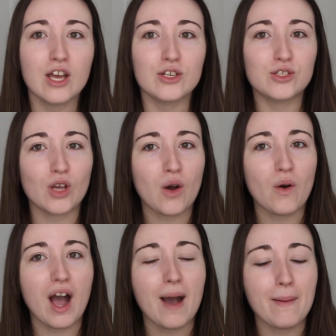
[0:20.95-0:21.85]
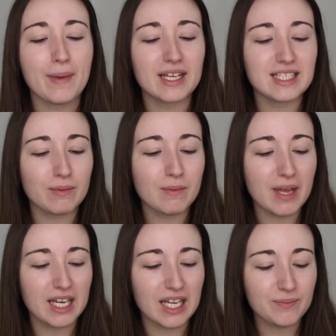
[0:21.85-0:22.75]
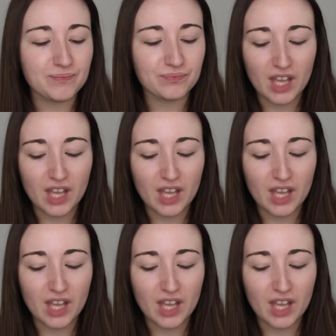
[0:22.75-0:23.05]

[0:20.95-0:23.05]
So I picked up the mini.